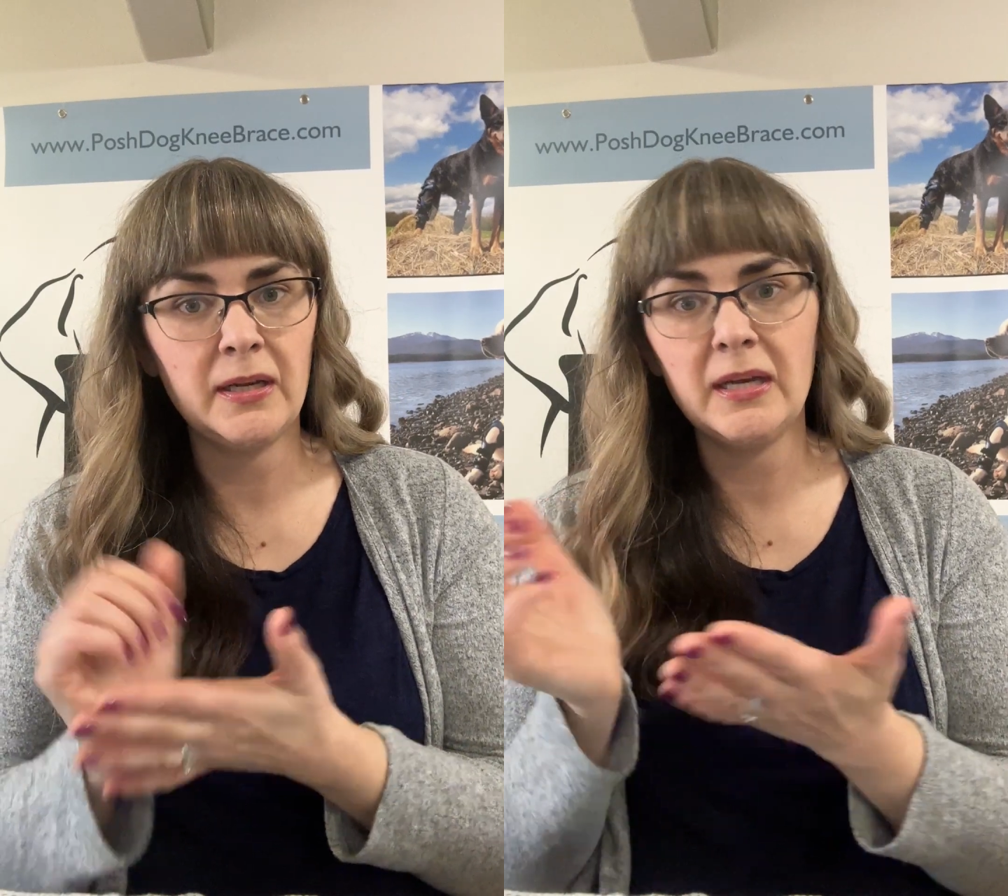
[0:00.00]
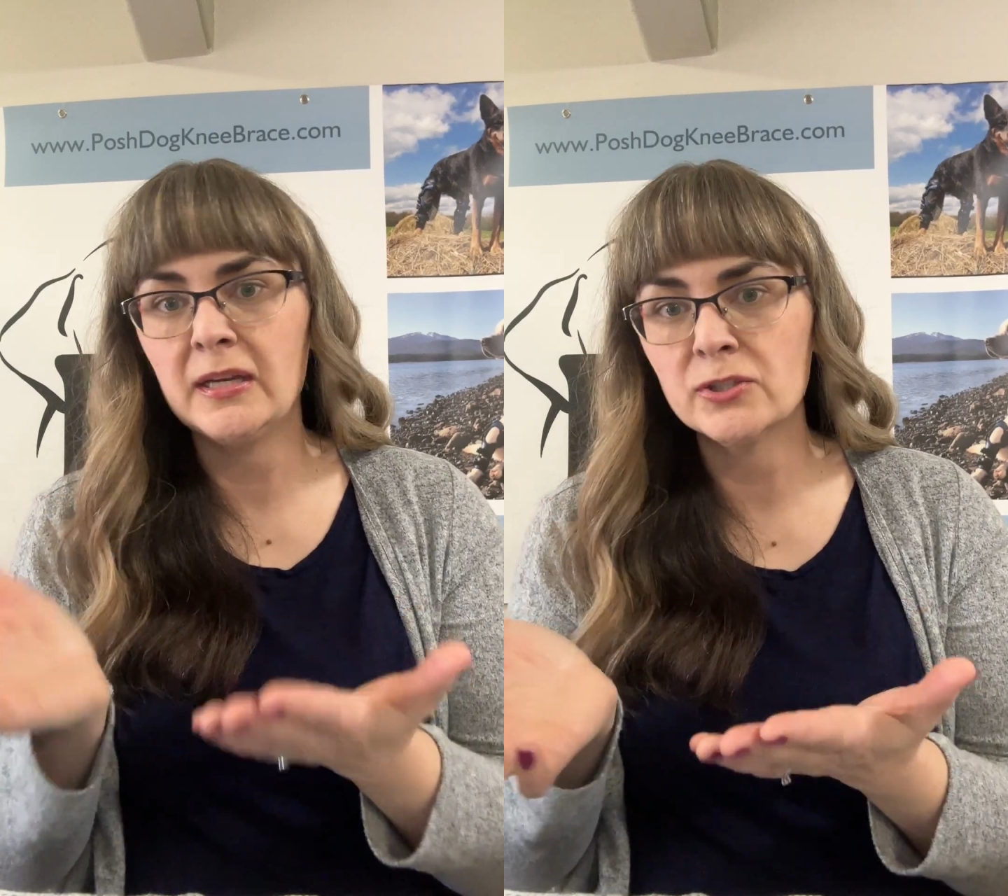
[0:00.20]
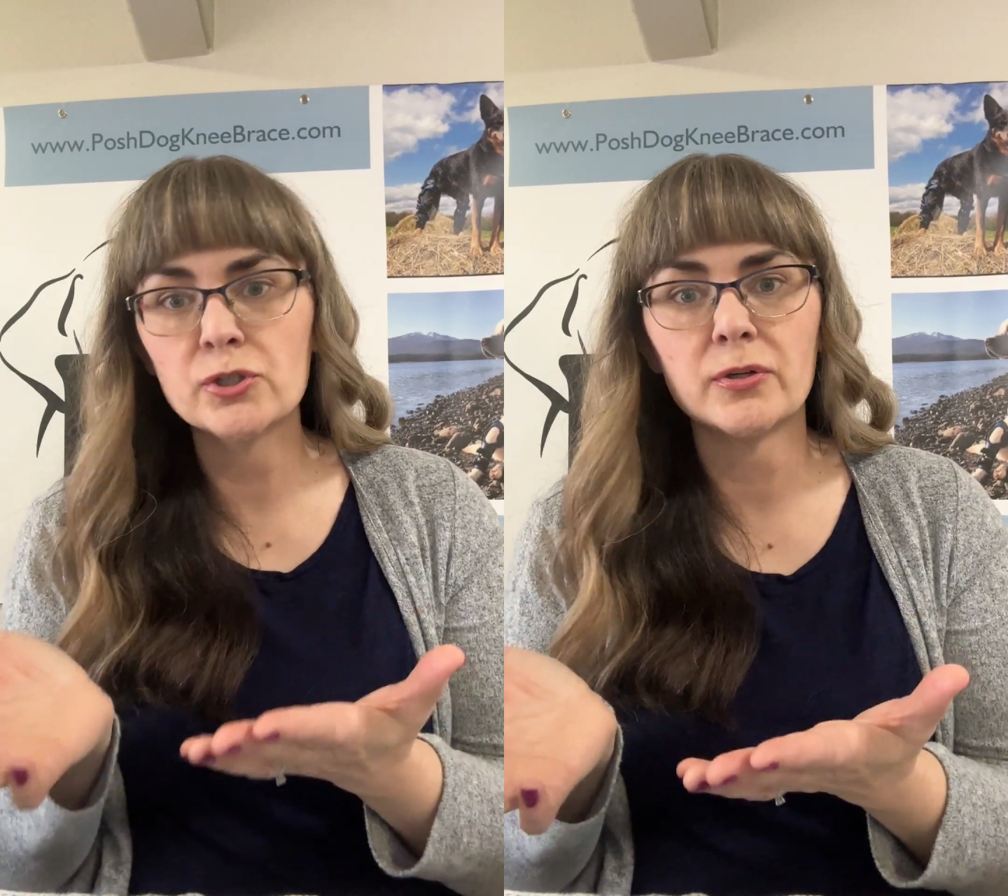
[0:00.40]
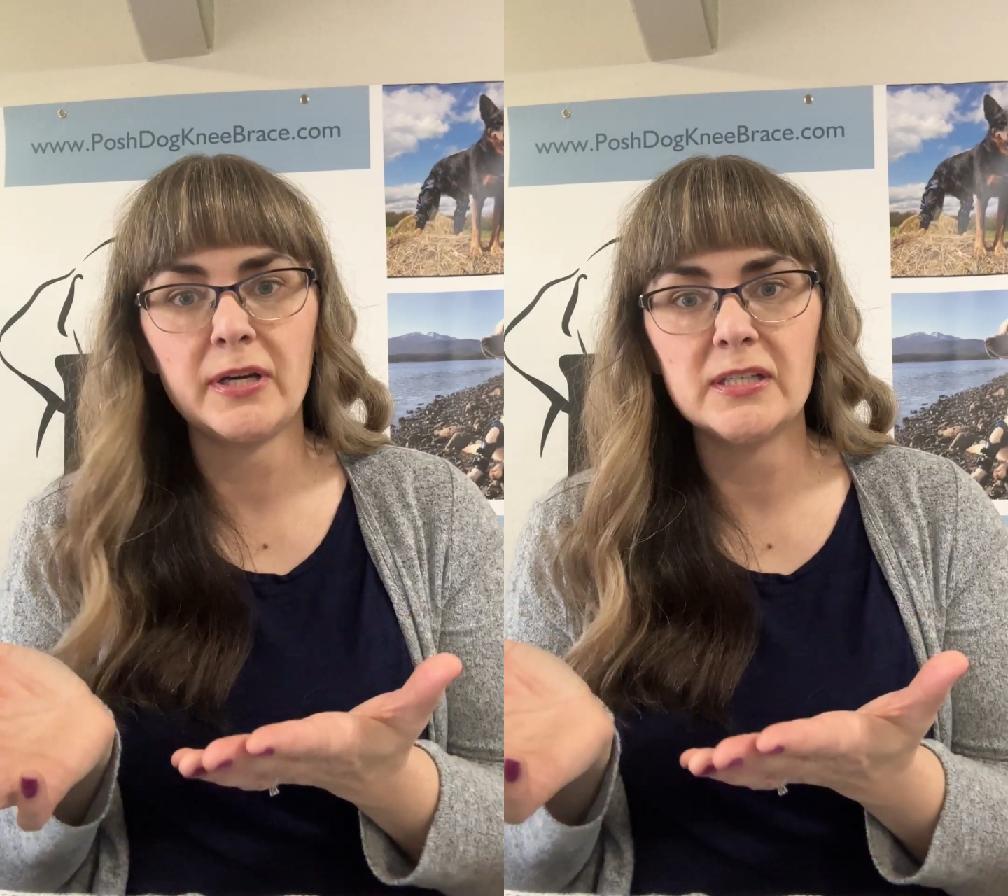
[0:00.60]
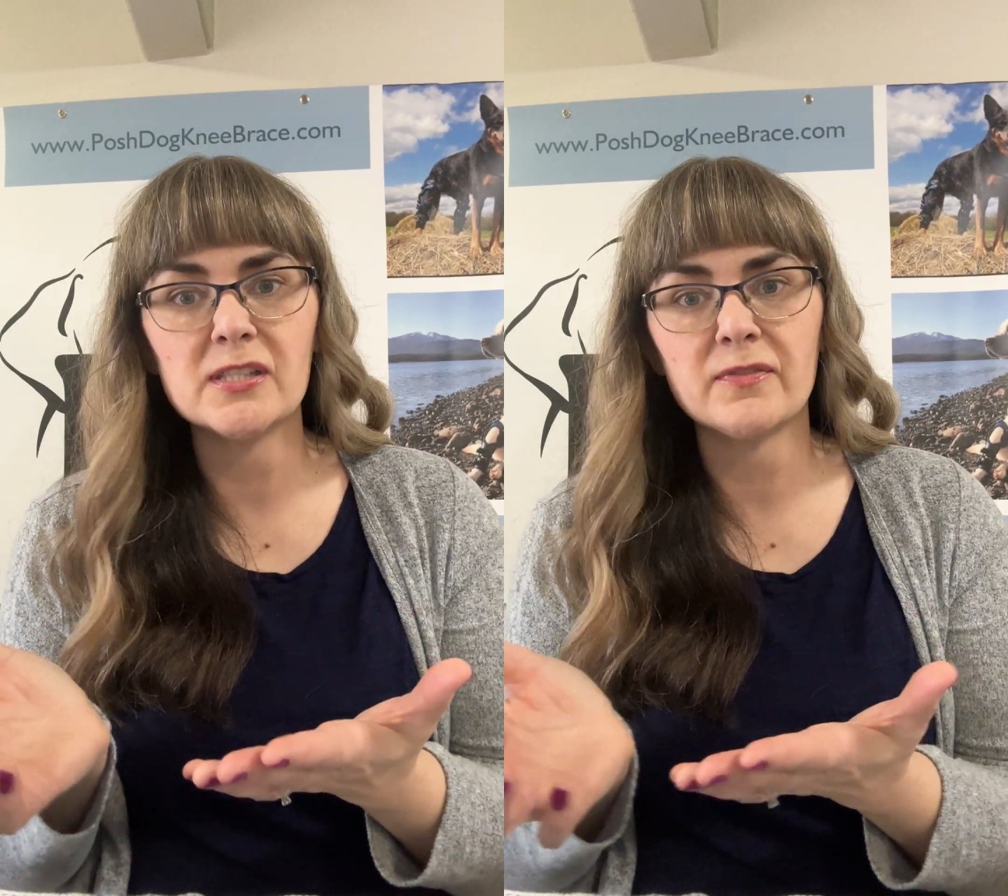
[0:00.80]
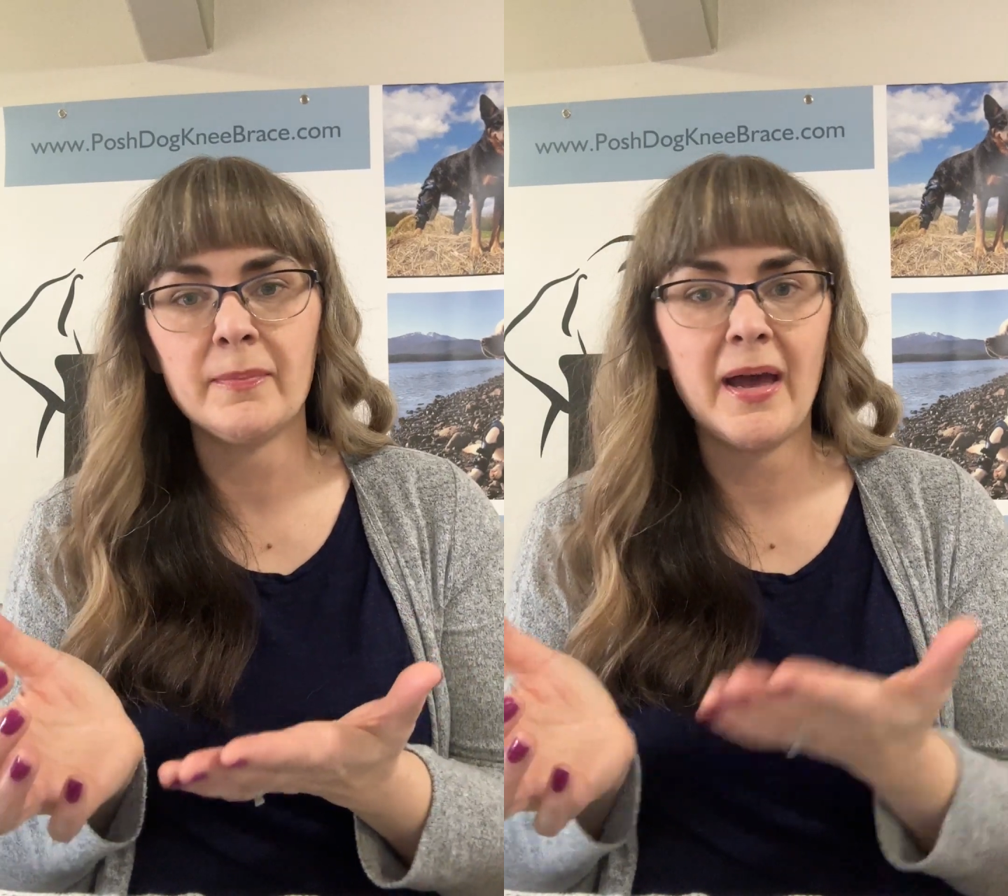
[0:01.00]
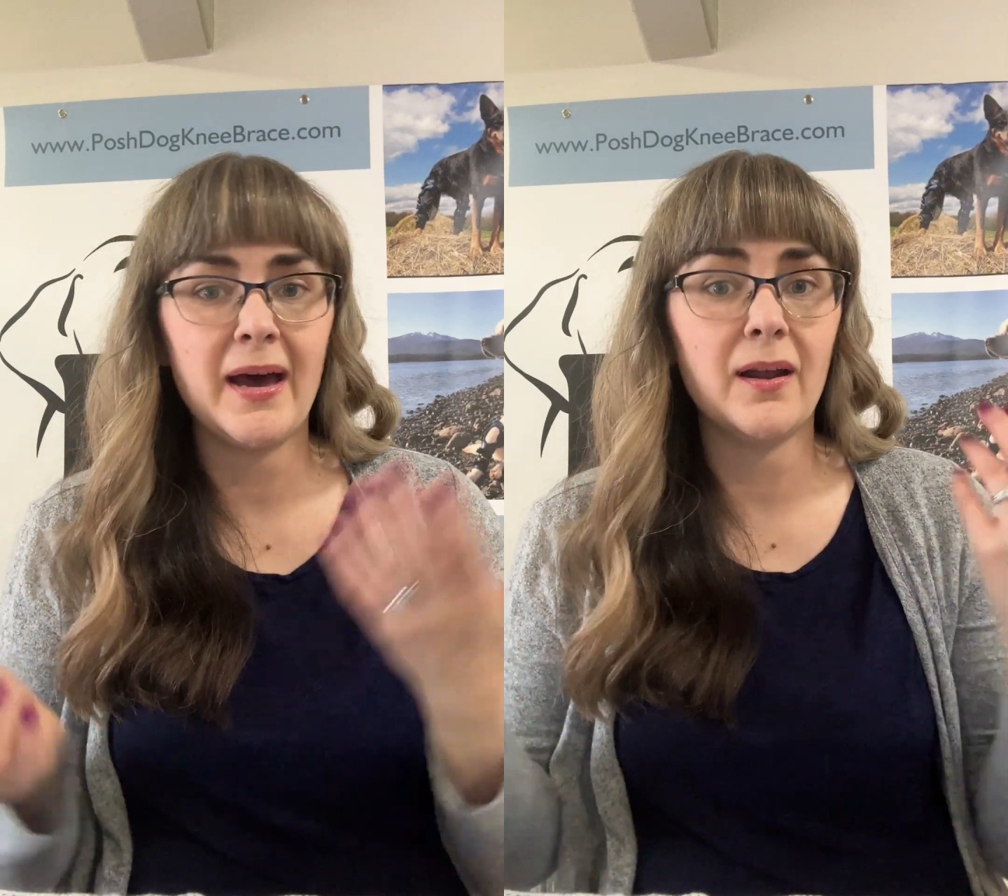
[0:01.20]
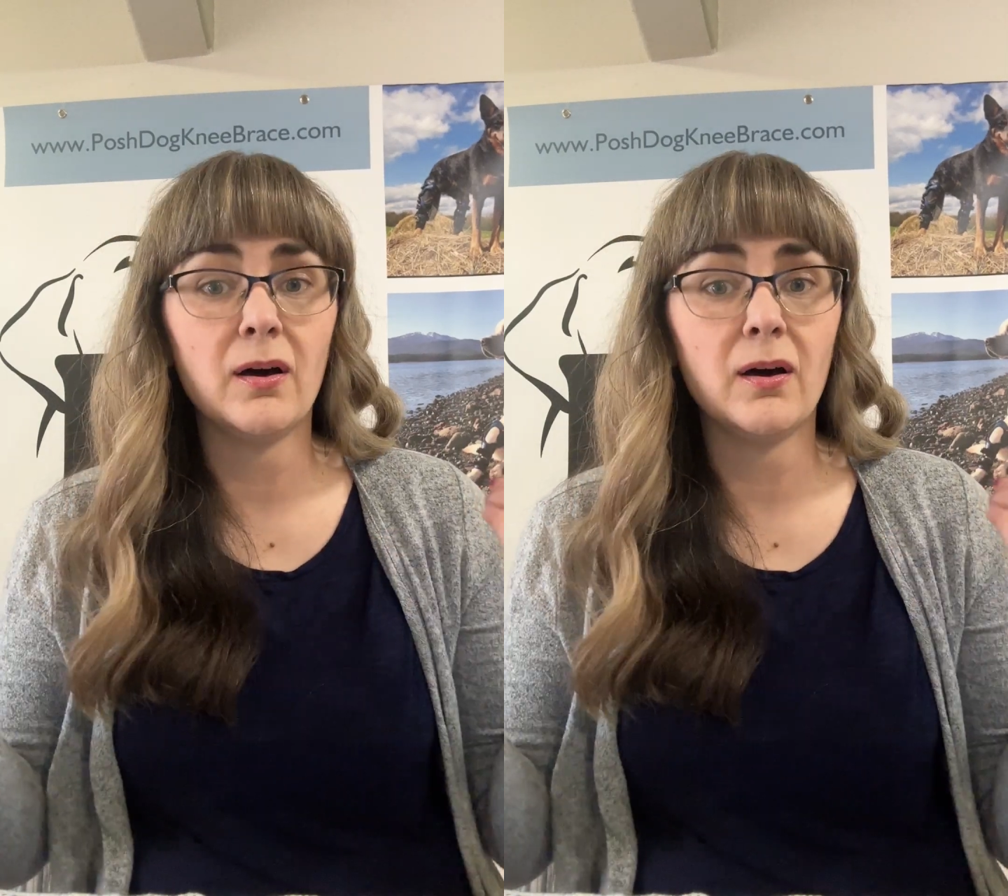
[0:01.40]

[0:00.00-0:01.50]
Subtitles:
injuries from that,